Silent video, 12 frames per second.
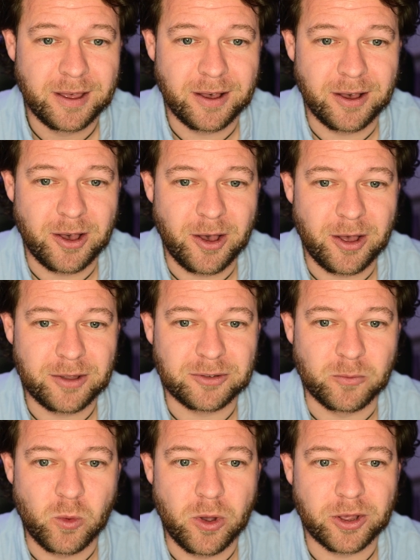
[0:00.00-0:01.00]
do
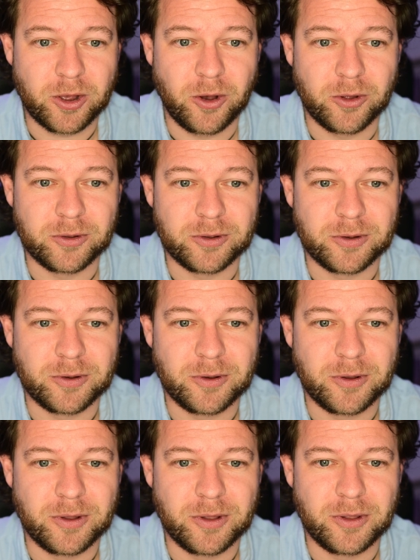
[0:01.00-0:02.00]
some work on
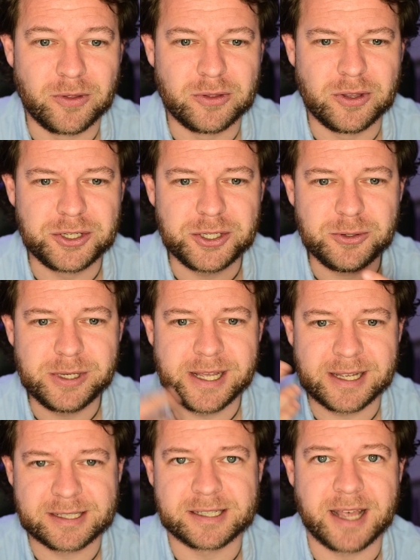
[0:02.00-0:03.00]
the
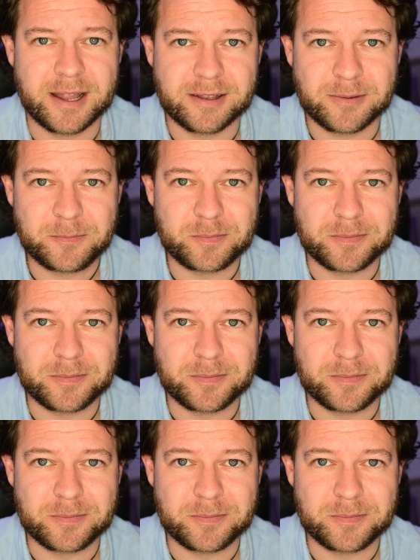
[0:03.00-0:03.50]
Julia set,